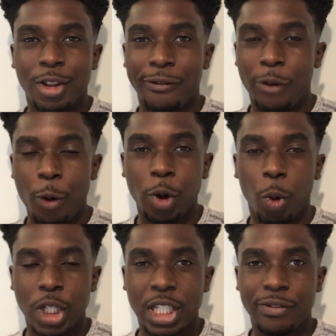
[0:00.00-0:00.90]
The phone you're
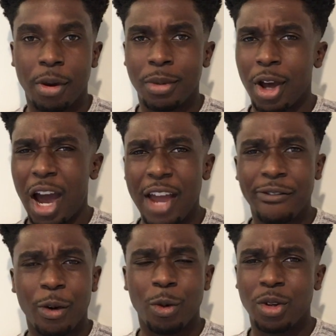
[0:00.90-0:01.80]
watching this from, the
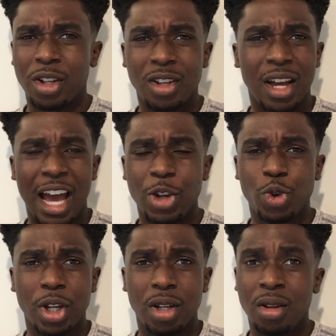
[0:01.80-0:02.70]
iPhone, the
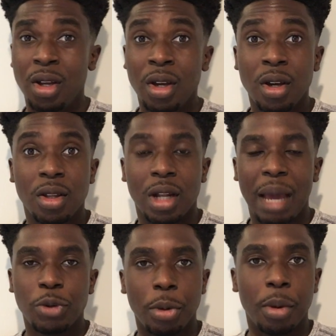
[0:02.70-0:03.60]
Android, the
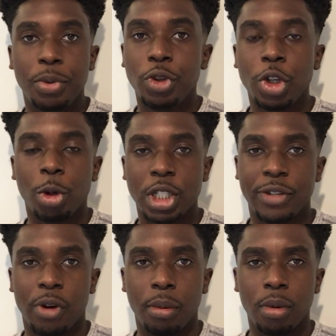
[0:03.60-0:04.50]
laptop, computer you're watching
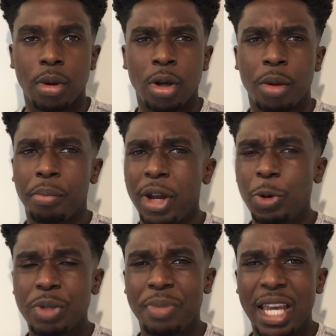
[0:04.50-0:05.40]
this from. Money
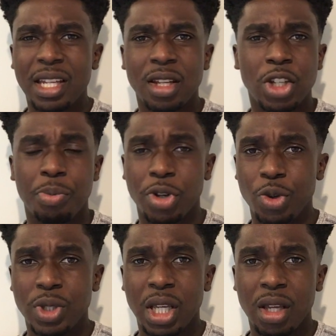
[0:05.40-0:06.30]
was made to
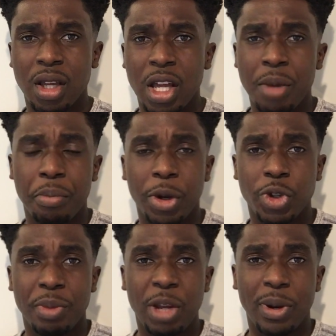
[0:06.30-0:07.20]
produce it. Money
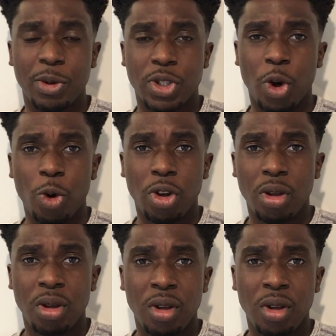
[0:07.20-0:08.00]
was made when it was sold.